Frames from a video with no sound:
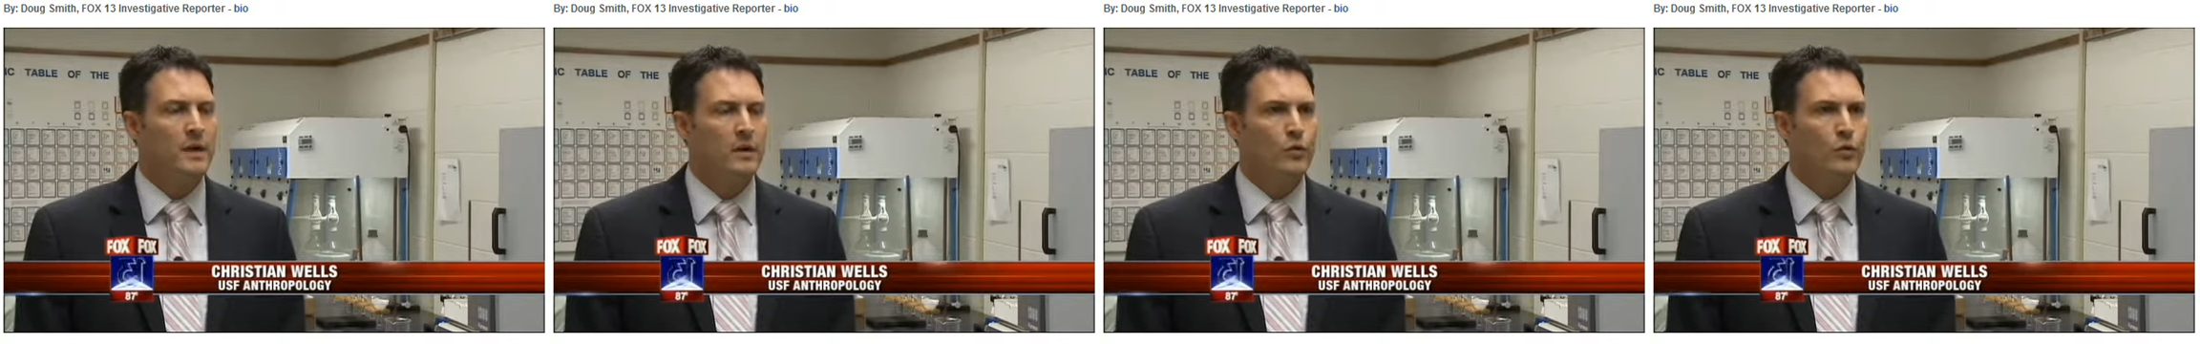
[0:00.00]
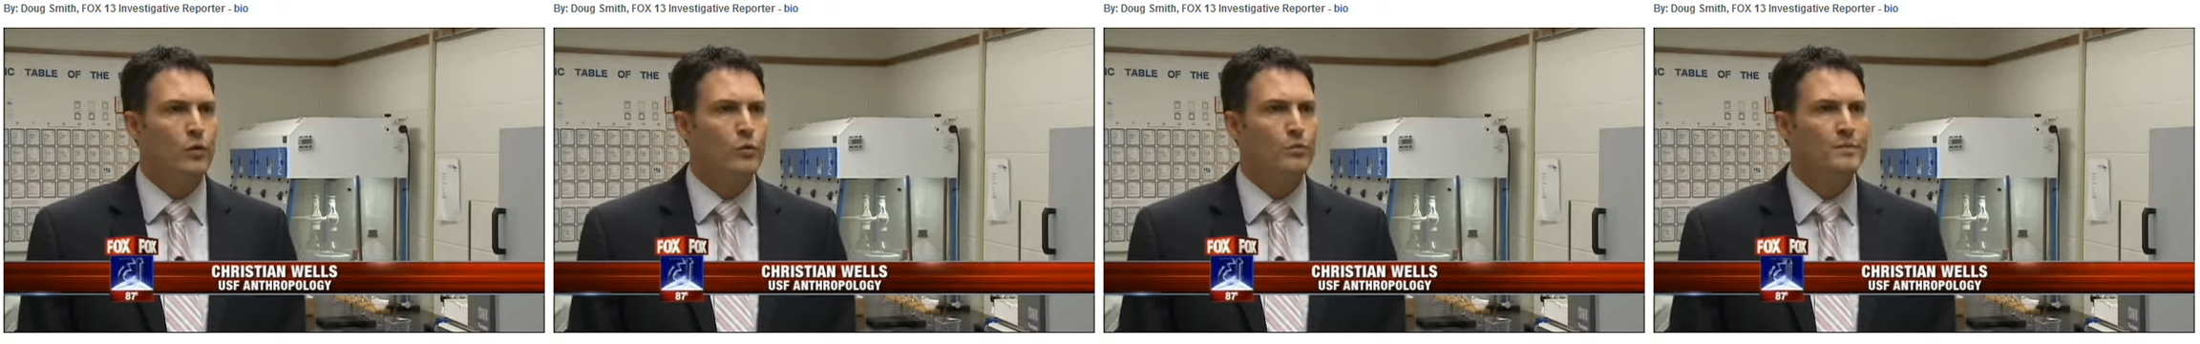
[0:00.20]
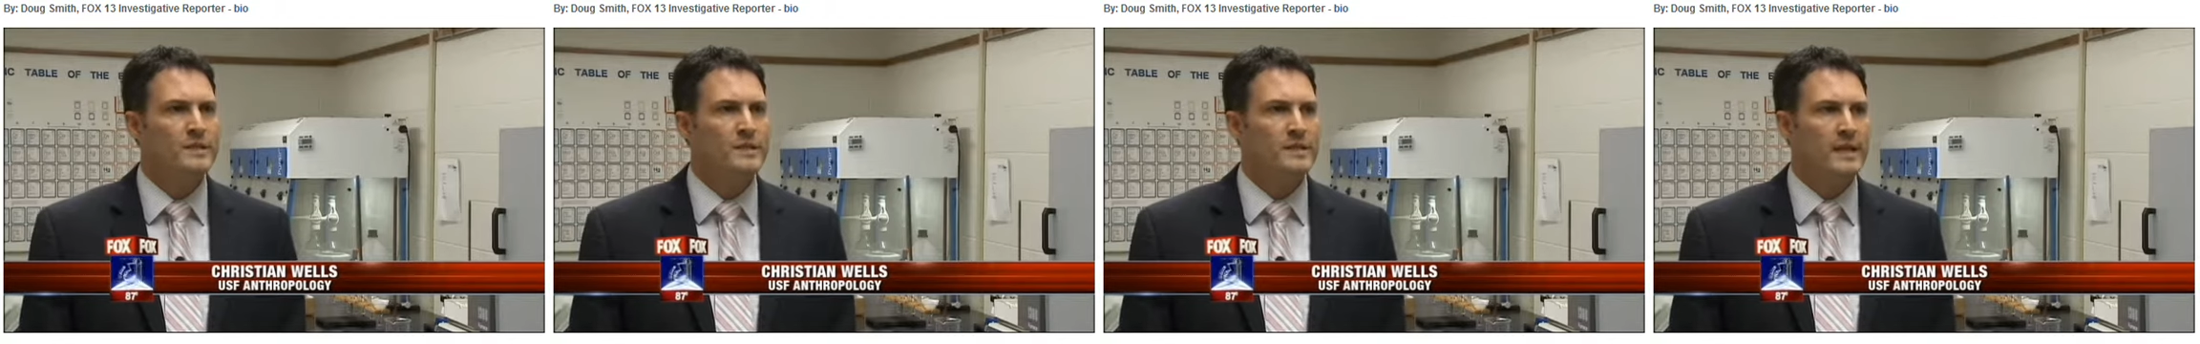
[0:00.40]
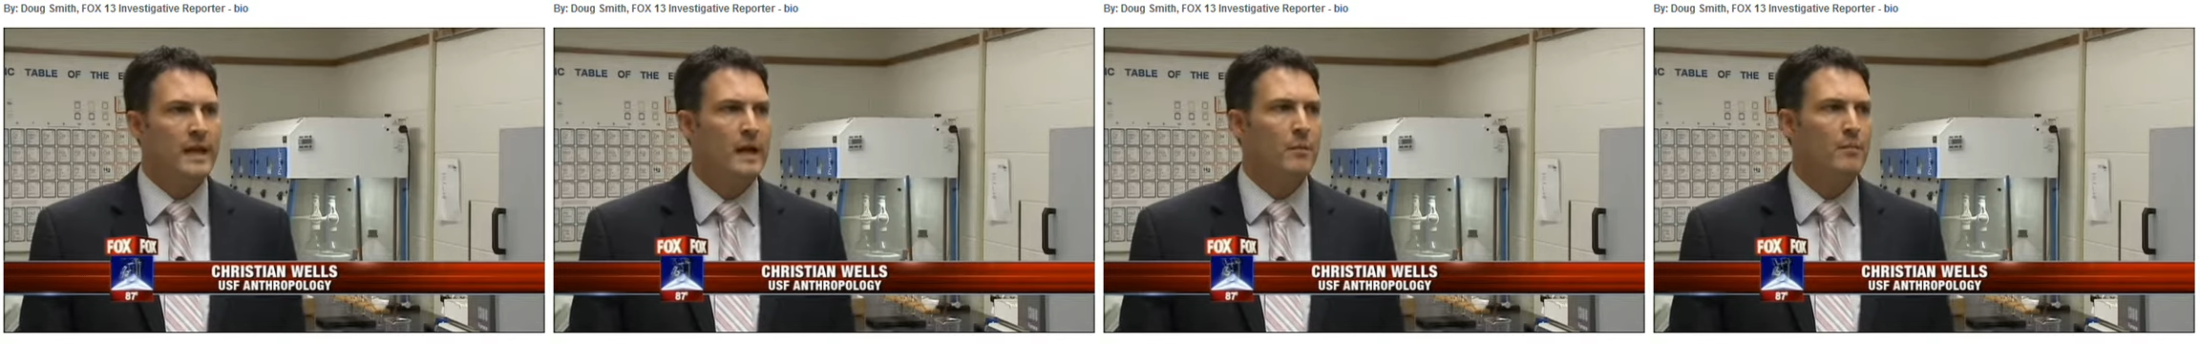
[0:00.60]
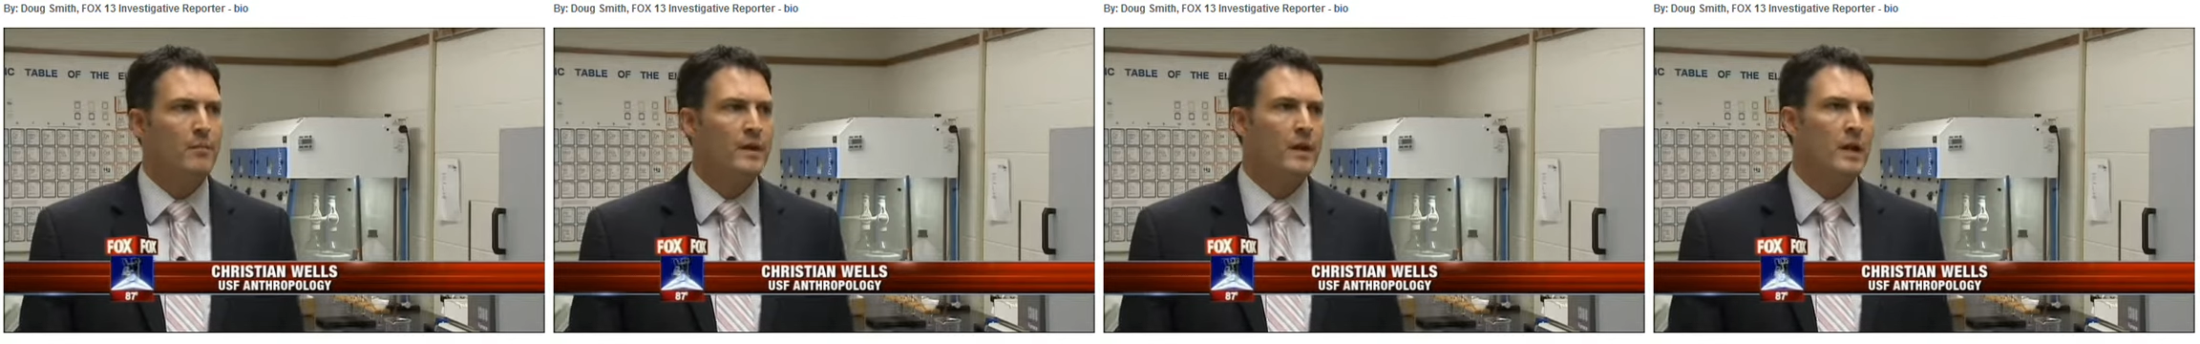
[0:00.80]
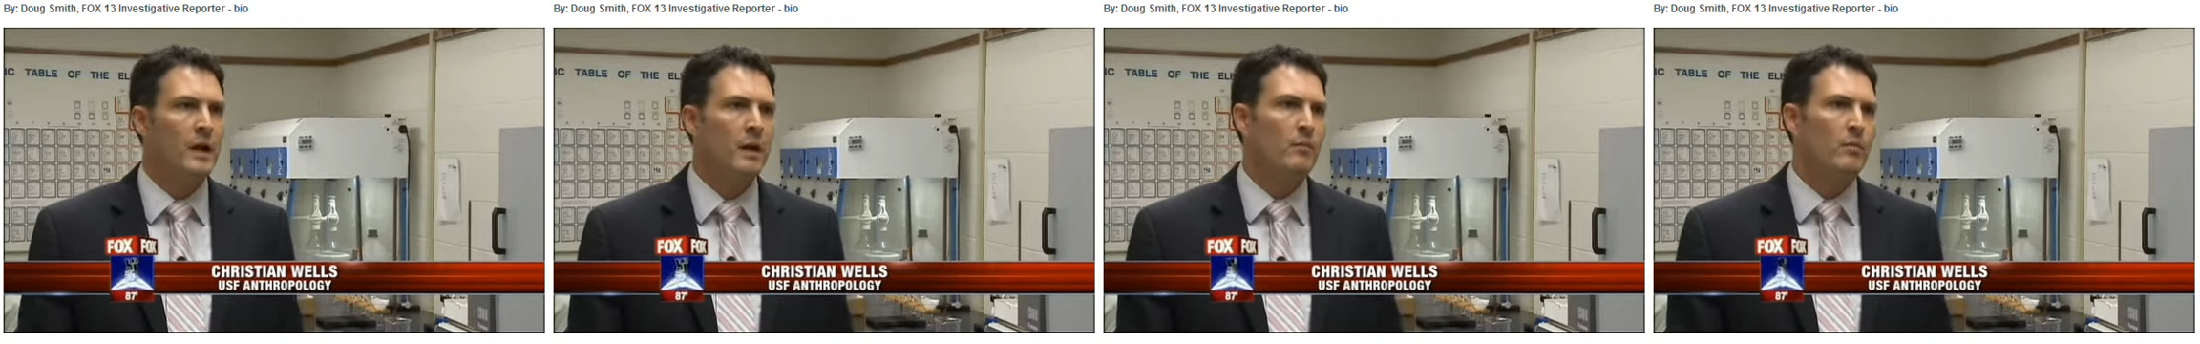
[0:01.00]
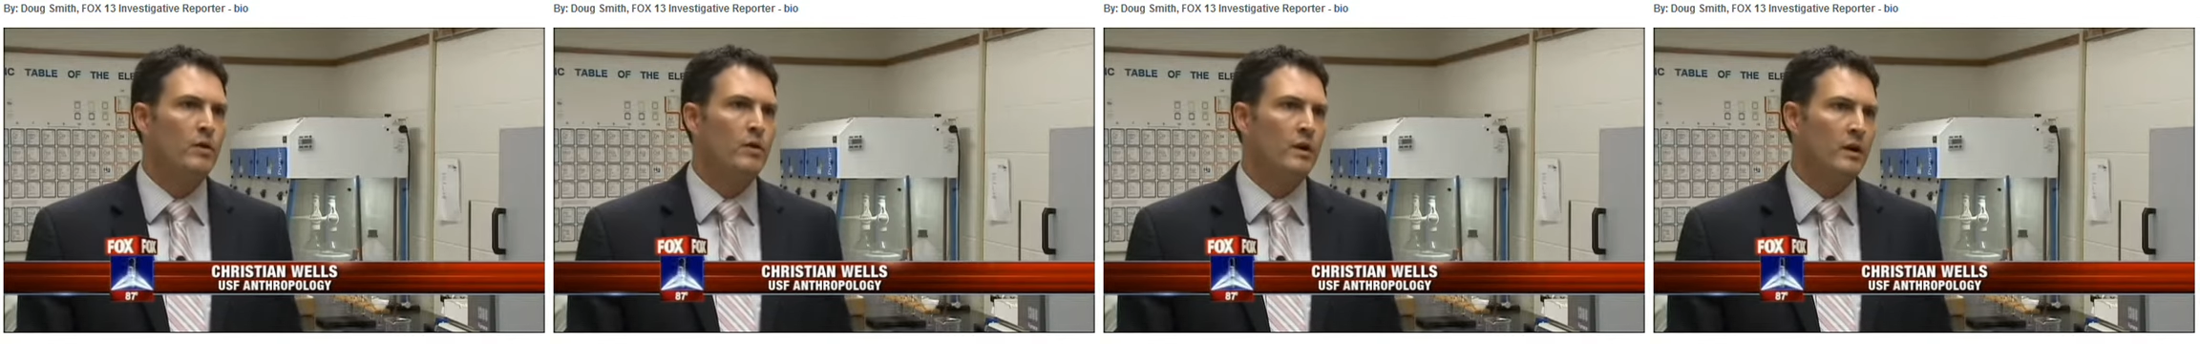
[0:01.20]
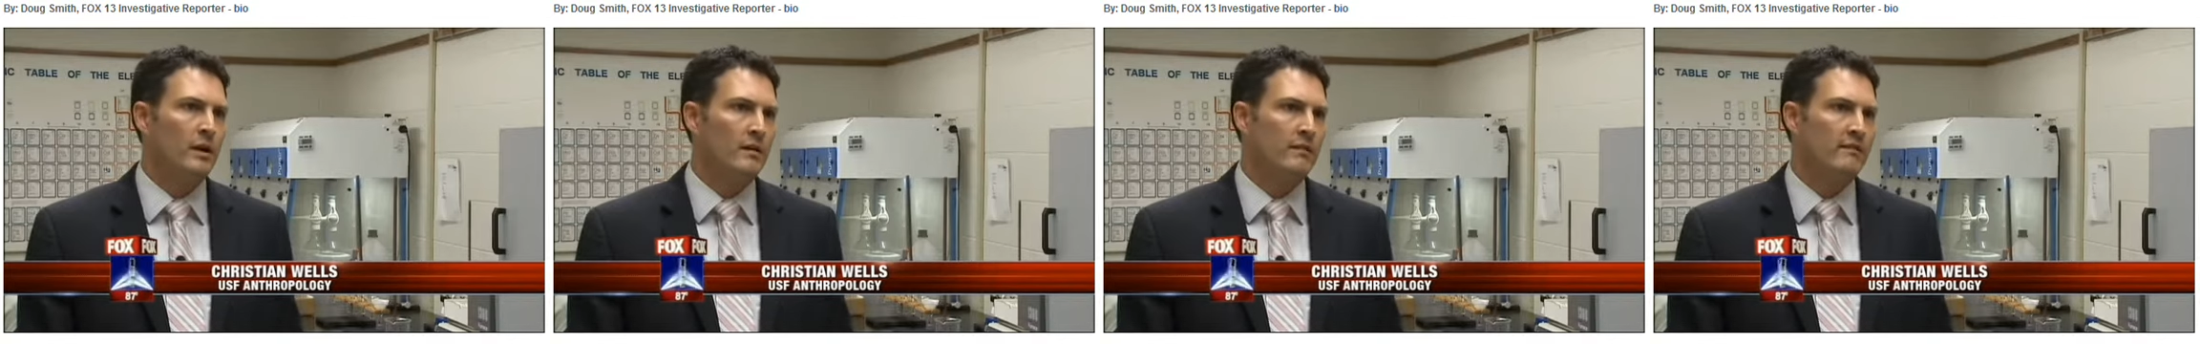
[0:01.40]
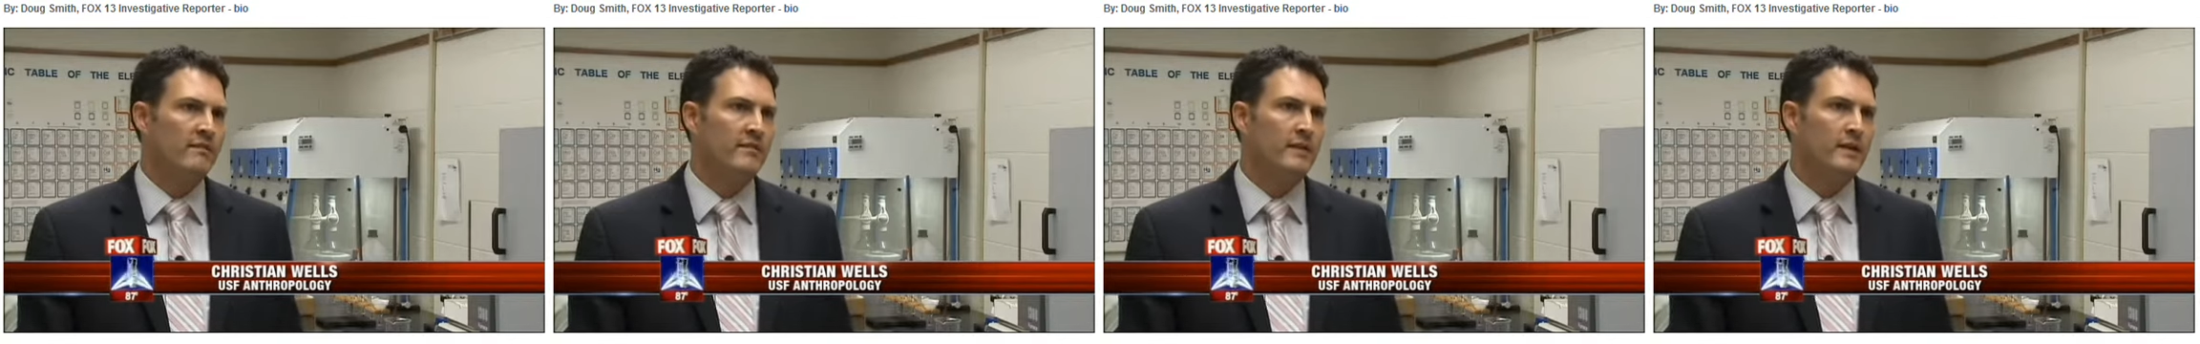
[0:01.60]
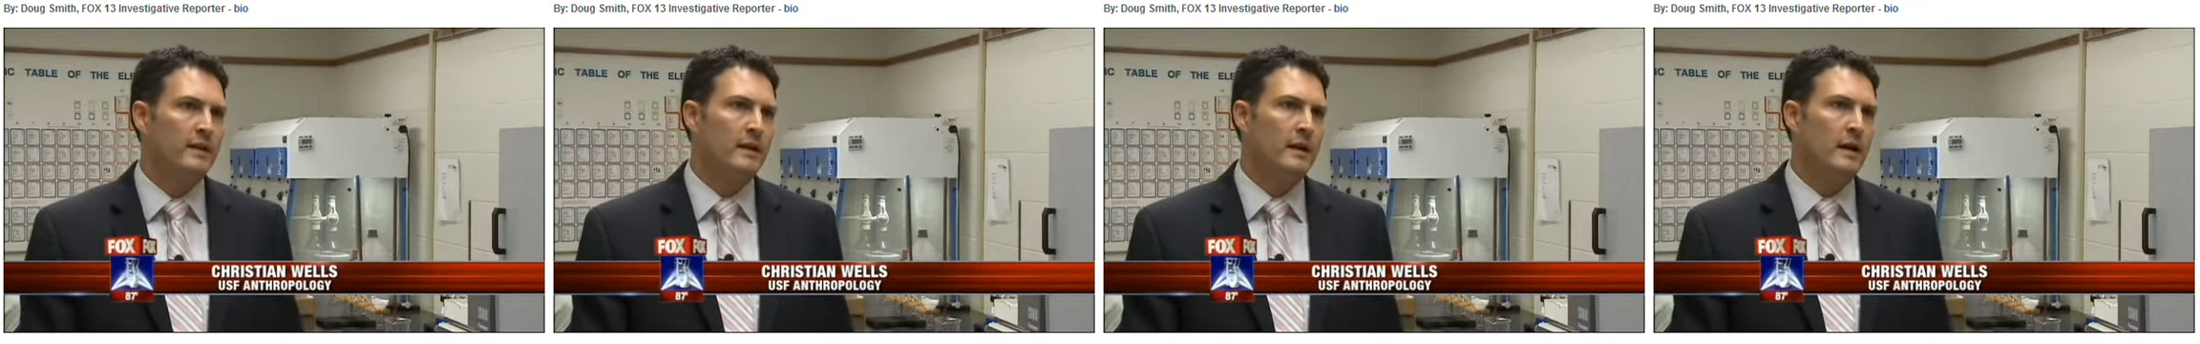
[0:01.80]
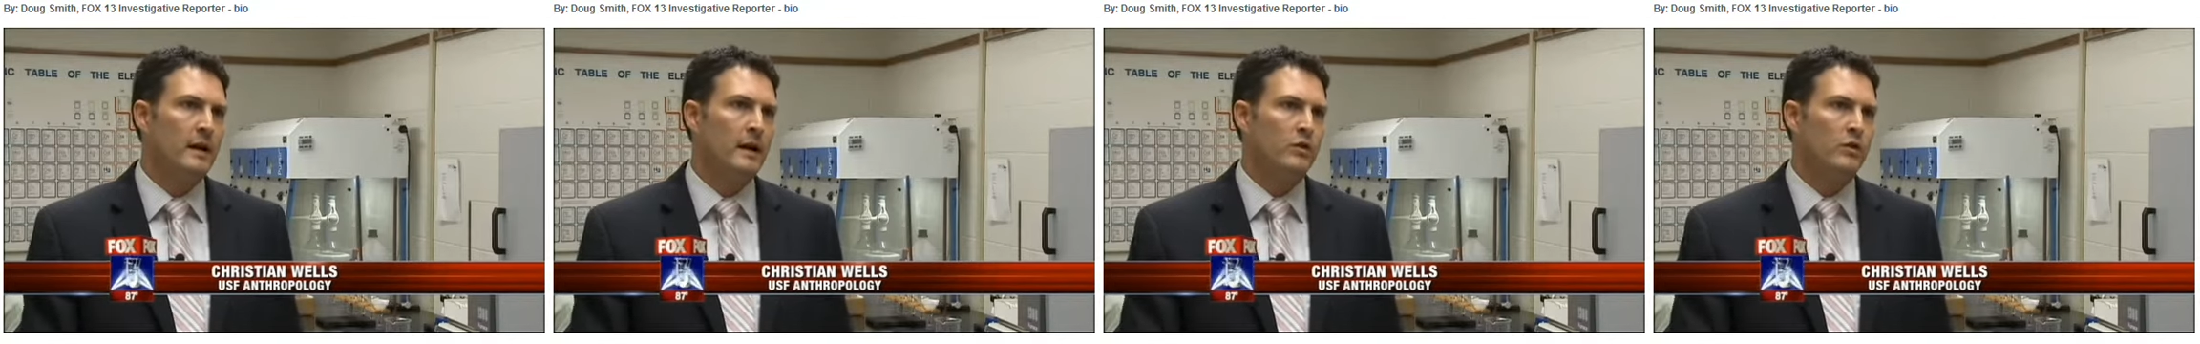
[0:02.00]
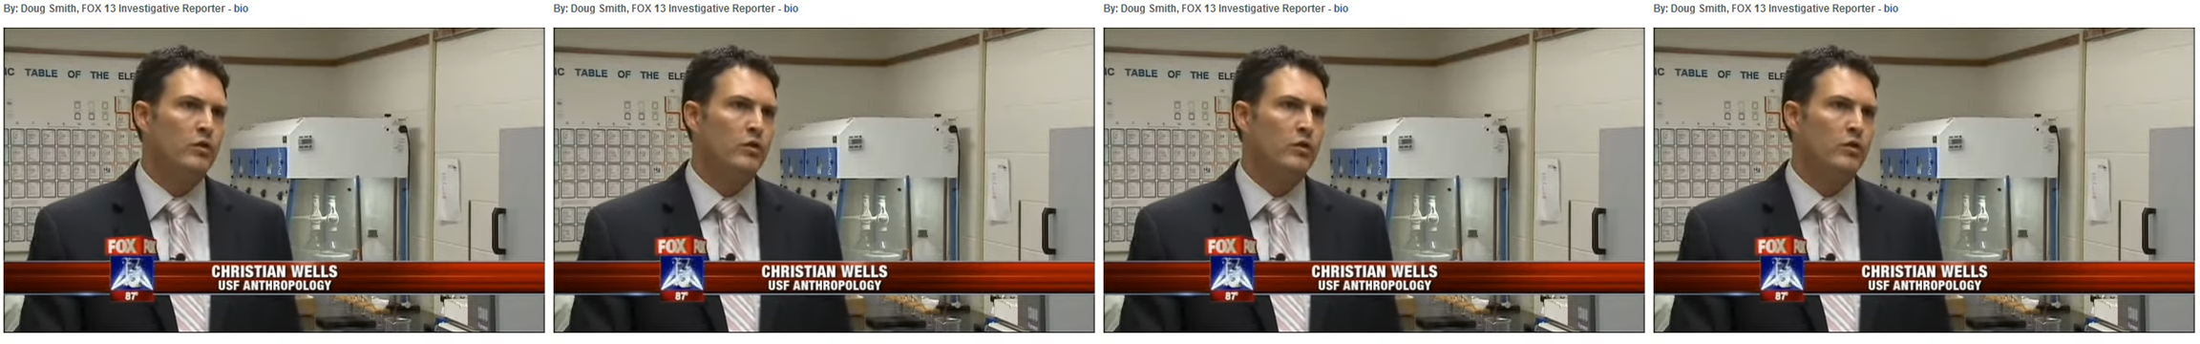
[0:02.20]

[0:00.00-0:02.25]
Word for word: a group set up a number of uh,